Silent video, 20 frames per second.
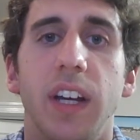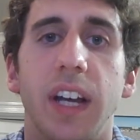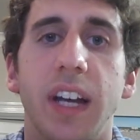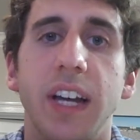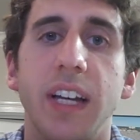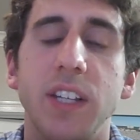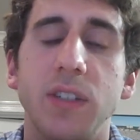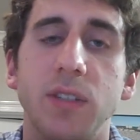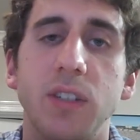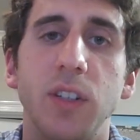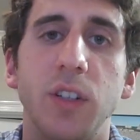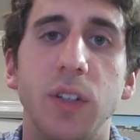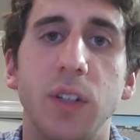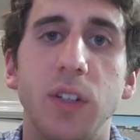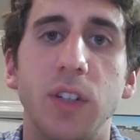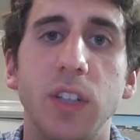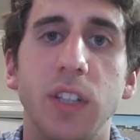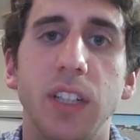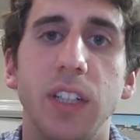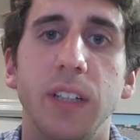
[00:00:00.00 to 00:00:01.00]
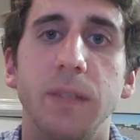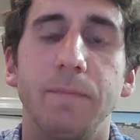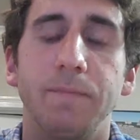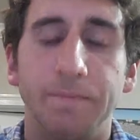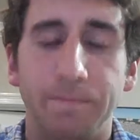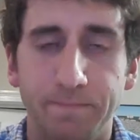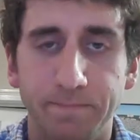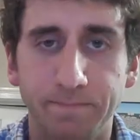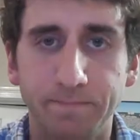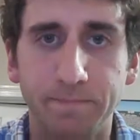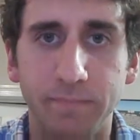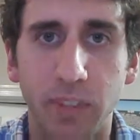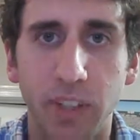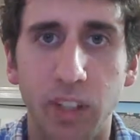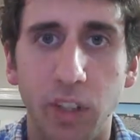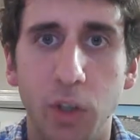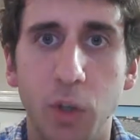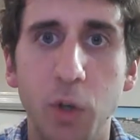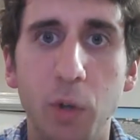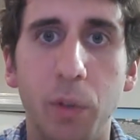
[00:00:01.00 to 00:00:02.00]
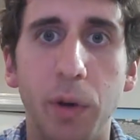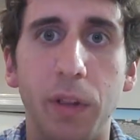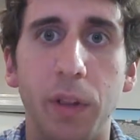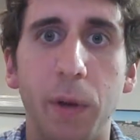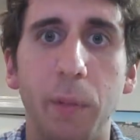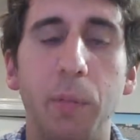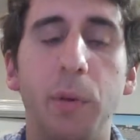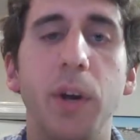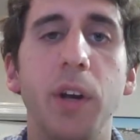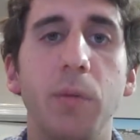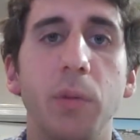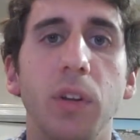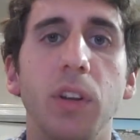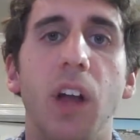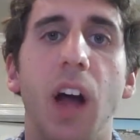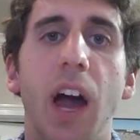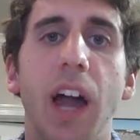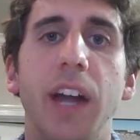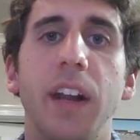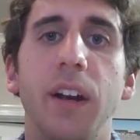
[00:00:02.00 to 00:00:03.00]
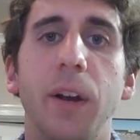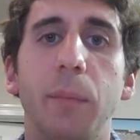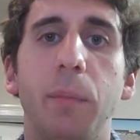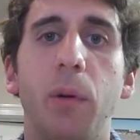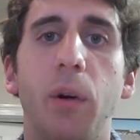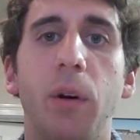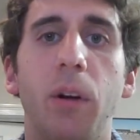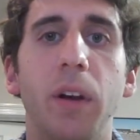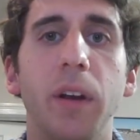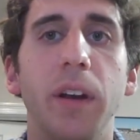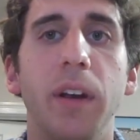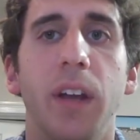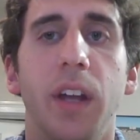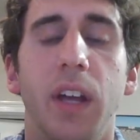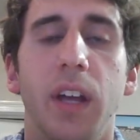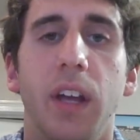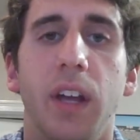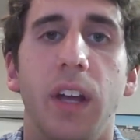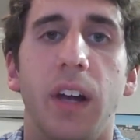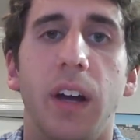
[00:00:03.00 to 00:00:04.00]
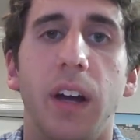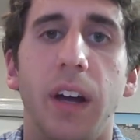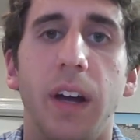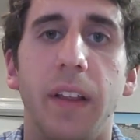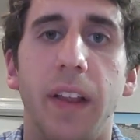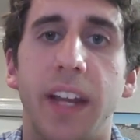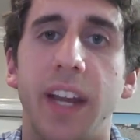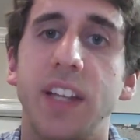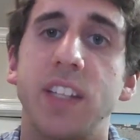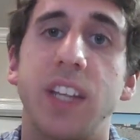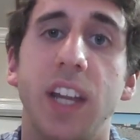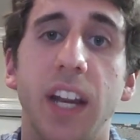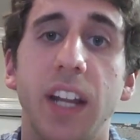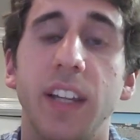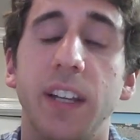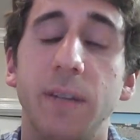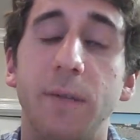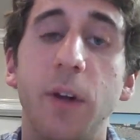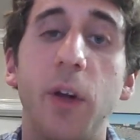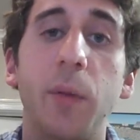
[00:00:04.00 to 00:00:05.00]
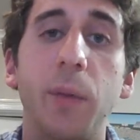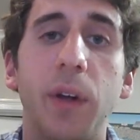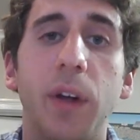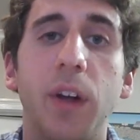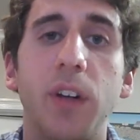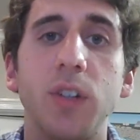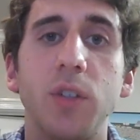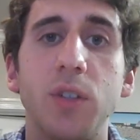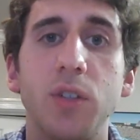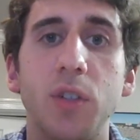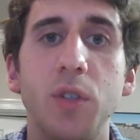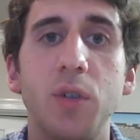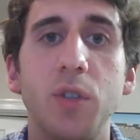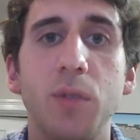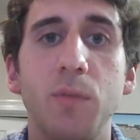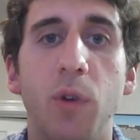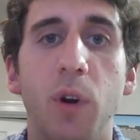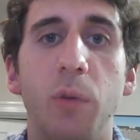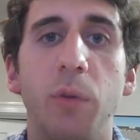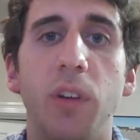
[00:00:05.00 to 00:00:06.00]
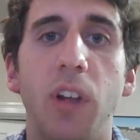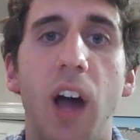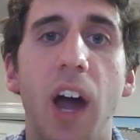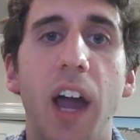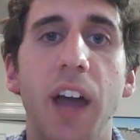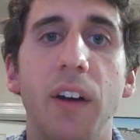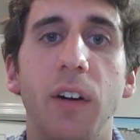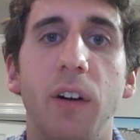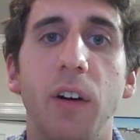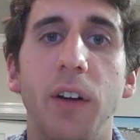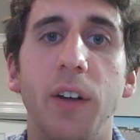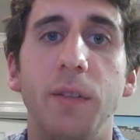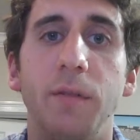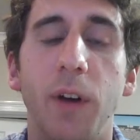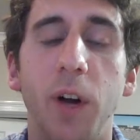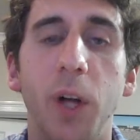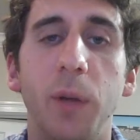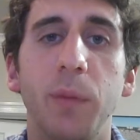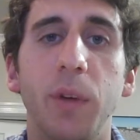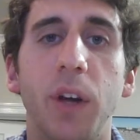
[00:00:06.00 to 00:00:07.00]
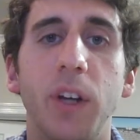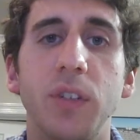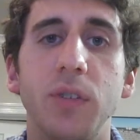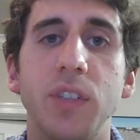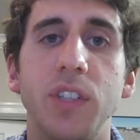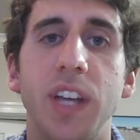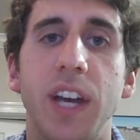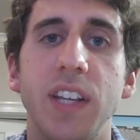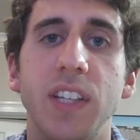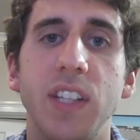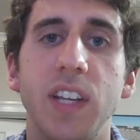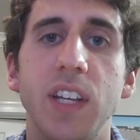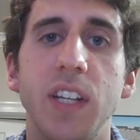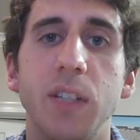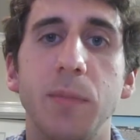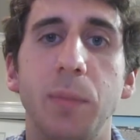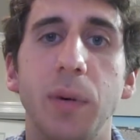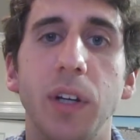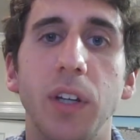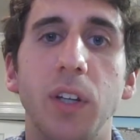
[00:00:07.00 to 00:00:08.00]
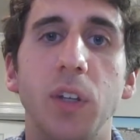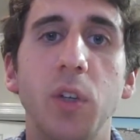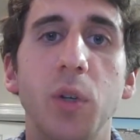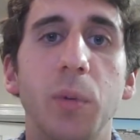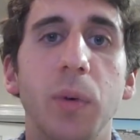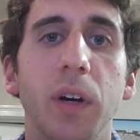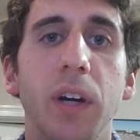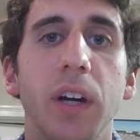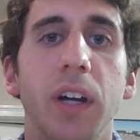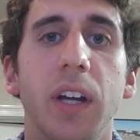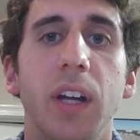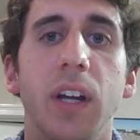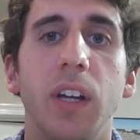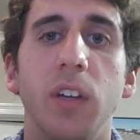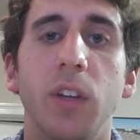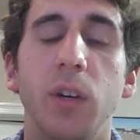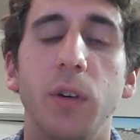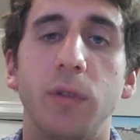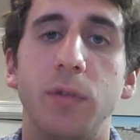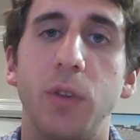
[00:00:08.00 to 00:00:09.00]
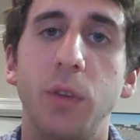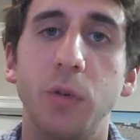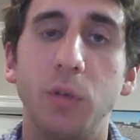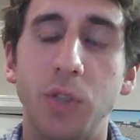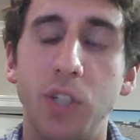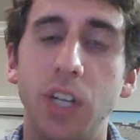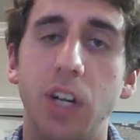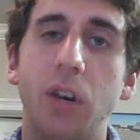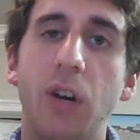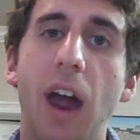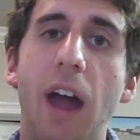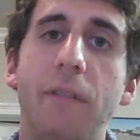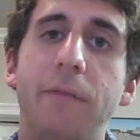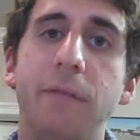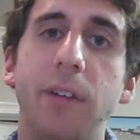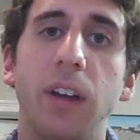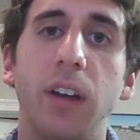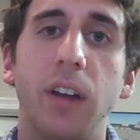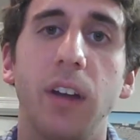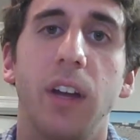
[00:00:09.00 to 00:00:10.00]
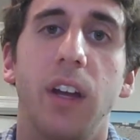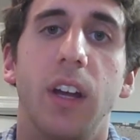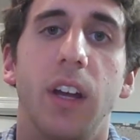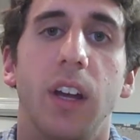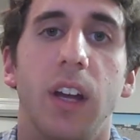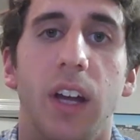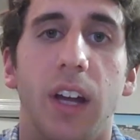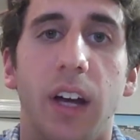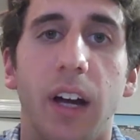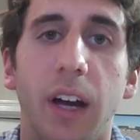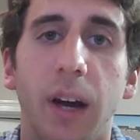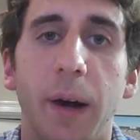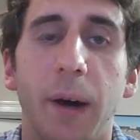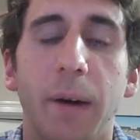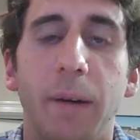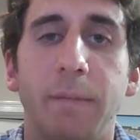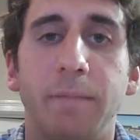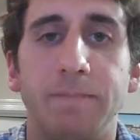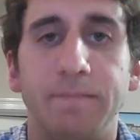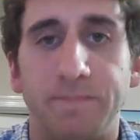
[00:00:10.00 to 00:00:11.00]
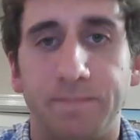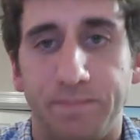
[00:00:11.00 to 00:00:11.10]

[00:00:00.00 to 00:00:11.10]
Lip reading: As the Cuba, they're pretty reliant upon, like I said, the developing countries are usually more reliant on developed countries as is, but Cuba, through geographic um,